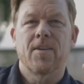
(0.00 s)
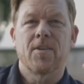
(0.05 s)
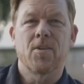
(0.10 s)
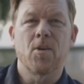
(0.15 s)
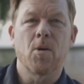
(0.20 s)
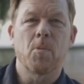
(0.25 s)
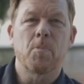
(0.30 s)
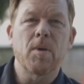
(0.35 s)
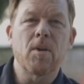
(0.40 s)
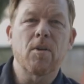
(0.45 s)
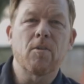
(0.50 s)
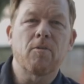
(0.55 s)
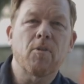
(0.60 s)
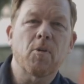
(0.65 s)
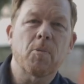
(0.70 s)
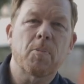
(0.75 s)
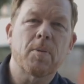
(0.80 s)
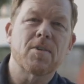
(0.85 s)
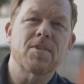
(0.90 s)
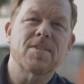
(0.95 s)
You're a
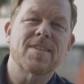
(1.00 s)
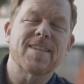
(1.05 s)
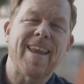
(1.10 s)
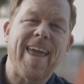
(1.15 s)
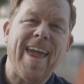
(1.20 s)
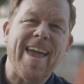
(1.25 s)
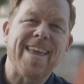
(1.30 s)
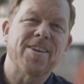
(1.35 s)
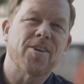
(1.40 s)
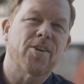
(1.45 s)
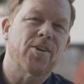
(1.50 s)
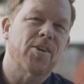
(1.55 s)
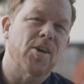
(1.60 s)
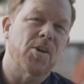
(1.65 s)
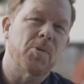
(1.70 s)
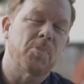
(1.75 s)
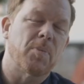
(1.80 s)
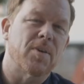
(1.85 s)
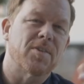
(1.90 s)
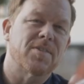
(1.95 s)
beautiful person and you're a
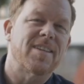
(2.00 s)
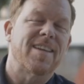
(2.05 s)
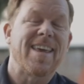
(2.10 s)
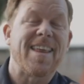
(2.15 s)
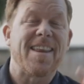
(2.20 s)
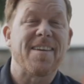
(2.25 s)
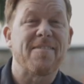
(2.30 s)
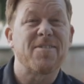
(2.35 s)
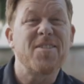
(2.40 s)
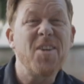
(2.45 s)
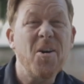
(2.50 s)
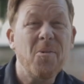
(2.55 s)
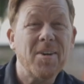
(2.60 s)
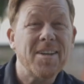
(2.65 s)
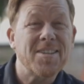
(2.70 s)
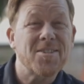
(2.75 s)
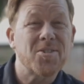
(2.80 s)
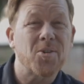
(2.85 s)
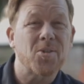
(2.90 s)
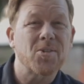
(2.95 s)
good person, and if no
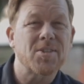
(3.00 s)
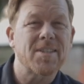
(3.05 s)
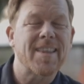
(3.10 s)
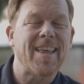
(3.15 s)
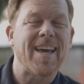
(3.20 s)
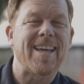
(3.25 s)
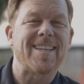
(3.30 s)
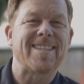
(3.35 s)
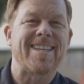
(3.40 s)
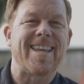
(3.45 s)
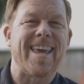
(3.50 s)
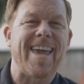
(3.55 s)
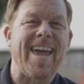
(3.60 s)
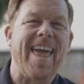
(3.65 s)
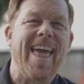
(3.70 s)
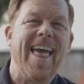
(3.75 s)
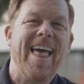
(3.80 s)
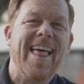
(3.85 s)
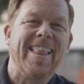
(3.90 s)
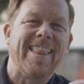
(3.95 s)
one has told you that today,